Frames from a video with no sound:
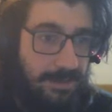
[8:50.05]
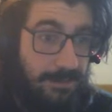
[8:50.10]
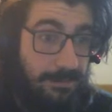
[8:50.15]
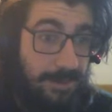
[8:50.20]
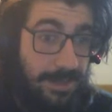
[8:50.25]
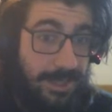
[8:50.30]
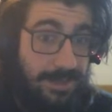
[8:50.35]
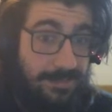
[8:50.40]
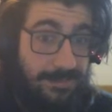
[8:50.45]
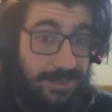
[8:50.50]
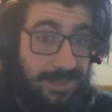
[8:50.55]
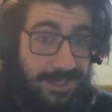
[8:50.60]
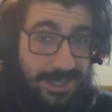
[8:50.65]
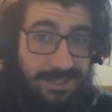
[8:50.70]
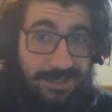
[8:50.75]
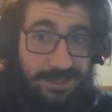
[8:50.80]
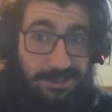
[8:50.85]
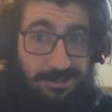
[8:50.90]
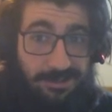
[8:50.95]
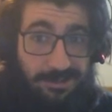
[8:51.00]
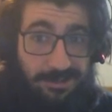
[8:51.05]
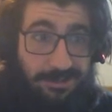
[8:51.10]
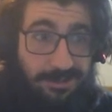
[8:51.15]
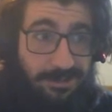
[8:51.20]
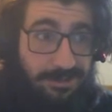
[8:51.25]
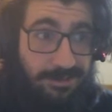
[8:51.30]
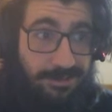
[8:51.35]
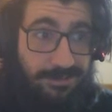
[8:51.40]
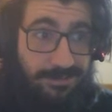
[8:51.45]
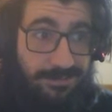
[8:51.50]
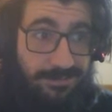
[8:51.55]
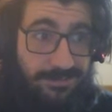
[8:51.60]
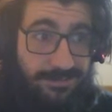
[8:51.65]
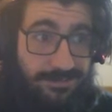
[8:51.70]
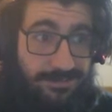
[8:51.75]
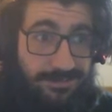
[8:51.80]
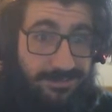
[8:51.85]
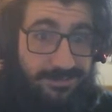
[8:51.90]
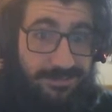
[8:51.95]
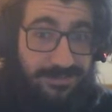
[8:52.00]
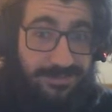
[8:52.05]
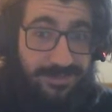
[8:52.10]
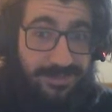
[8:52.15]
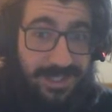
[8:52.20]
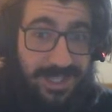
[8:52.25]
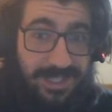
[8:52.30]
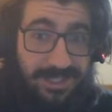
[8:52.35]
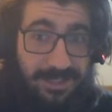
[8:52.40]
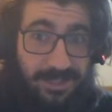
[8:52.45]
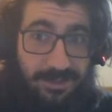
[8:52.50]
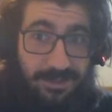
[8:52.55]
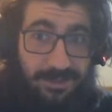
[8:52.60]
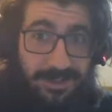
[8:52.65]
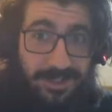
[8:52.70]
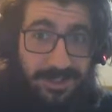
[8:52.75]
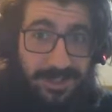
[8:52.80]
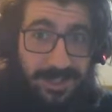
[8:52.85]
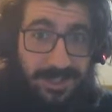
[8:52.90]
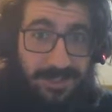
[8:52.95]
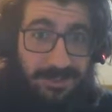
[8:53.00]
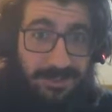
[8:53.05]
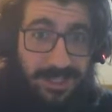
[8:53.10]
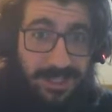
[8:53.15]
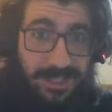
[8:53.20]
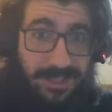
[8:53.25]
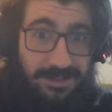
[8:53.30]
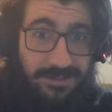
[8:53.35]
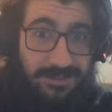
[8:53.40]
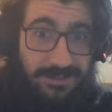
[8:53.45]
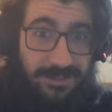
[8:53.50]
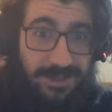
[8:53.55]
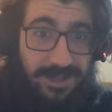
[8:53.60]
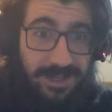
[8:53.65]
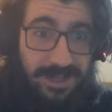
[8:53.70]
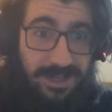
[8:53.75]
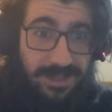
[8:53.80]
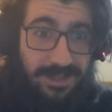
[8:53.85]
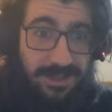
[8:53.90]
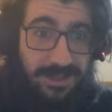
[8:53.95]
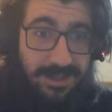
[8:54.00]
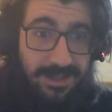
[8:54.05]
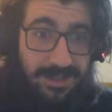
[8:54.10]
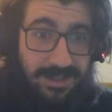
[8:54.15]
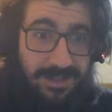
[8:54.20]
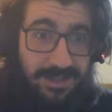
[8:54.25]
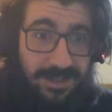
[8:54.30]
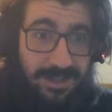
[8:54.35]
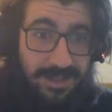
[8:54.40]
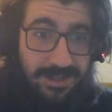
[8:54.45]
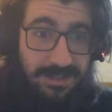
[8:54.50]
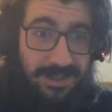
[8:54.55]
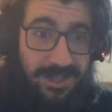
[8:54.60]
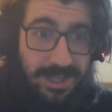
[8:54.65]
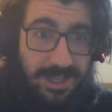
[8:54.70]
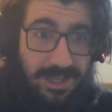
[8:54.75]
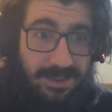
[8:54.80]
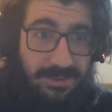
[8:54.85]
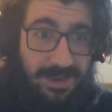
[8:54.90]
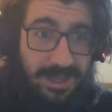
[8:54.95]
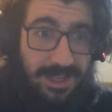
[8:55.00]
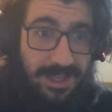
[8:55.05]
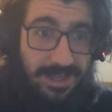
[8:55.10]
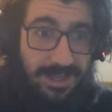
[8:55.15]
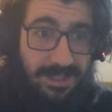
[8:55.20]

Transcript: But that's a whole that's a whole situation for another another day, right?